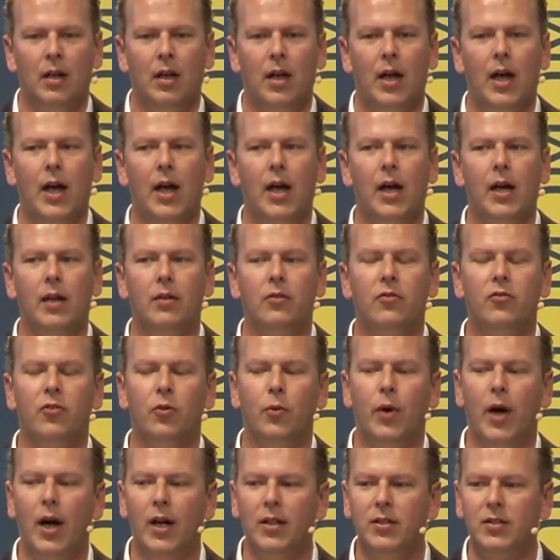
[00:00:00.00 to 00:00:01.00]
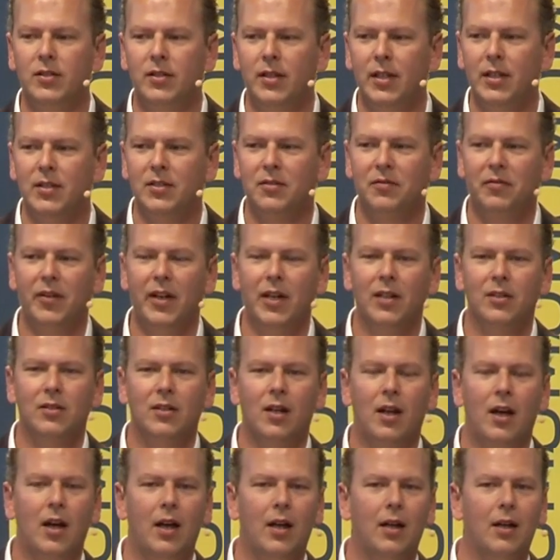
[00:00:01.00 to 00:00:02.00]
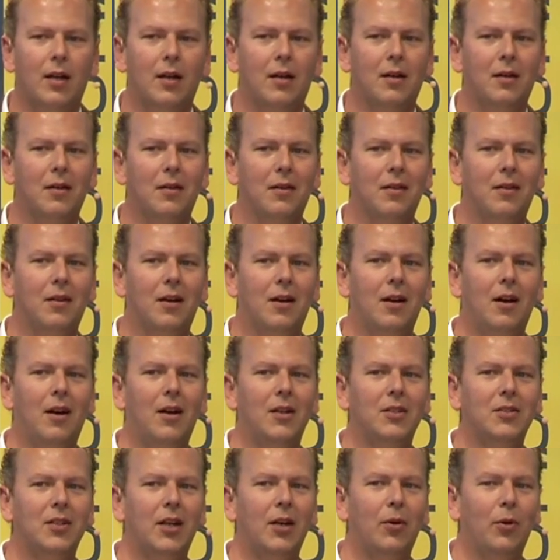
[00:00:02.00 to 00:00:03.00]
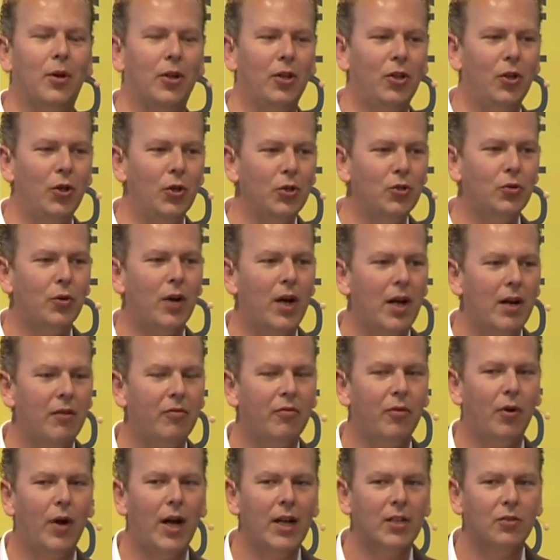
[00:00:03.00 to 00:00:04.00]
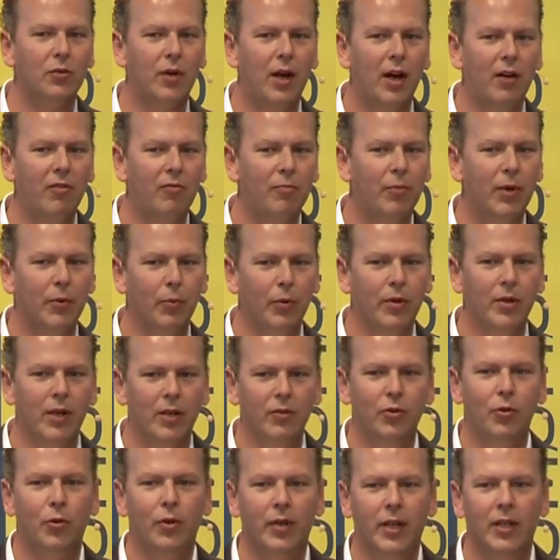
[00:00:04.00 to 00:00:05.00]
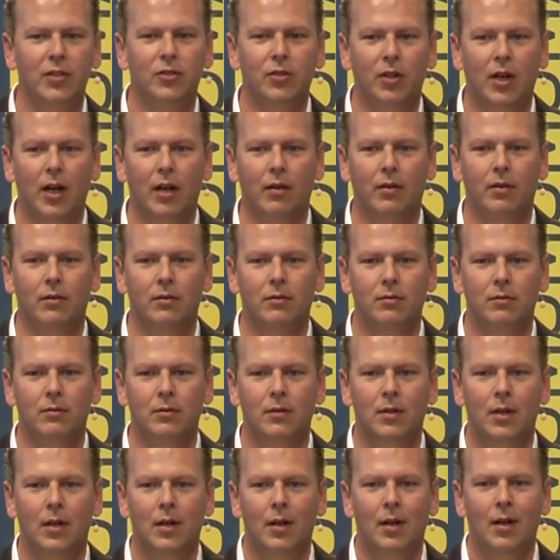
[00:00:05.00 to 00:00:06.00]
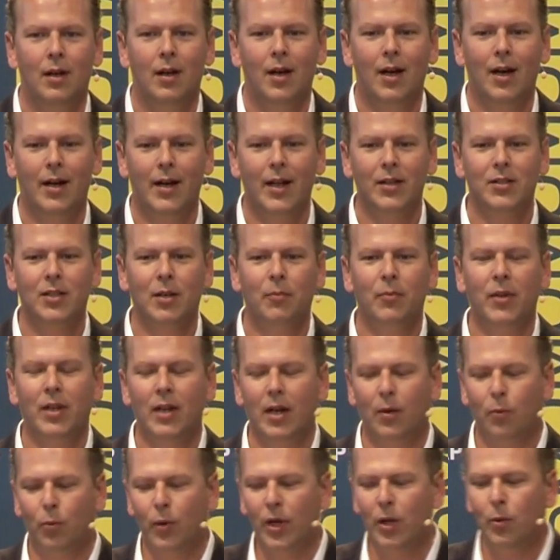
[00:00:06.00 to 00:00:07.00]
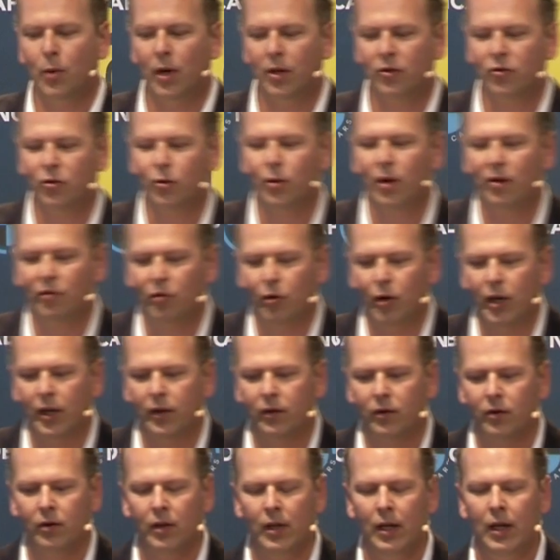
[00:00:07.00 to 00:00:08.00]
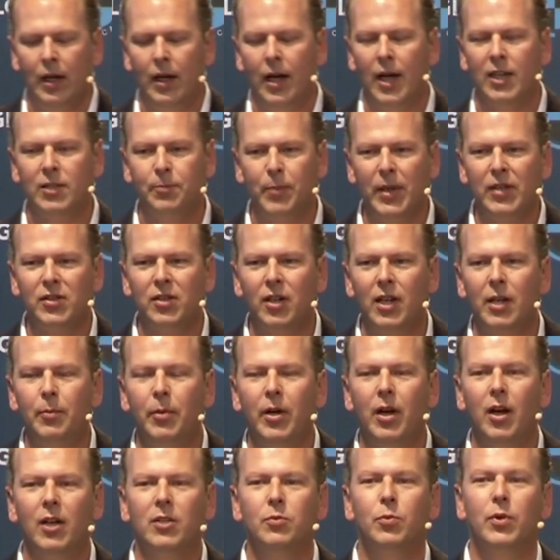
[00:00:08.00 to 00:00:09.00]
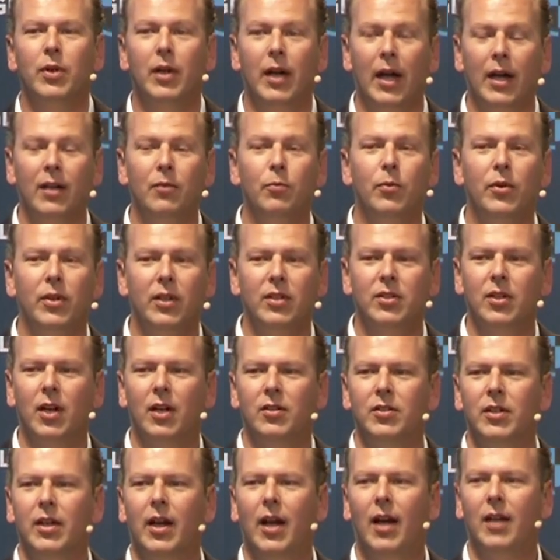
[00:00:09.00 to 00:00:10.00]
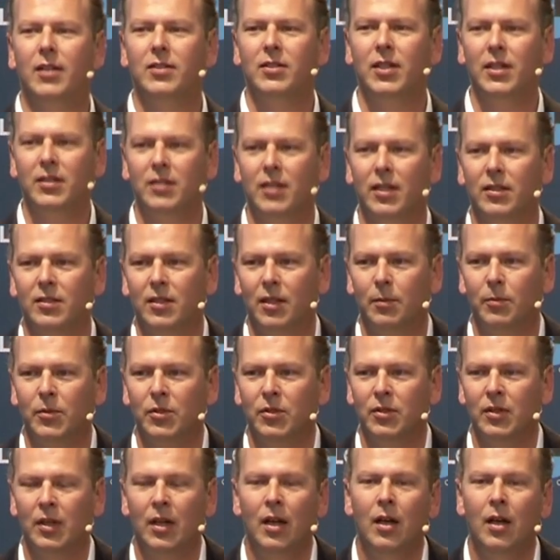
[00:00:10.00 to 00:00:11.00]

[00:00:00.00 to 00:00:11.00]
And to us, this feels like the car is saying, well, you drive or I drive, but we're not doing this together. And that's something that we want to avoid, especially because we're discussing assist systems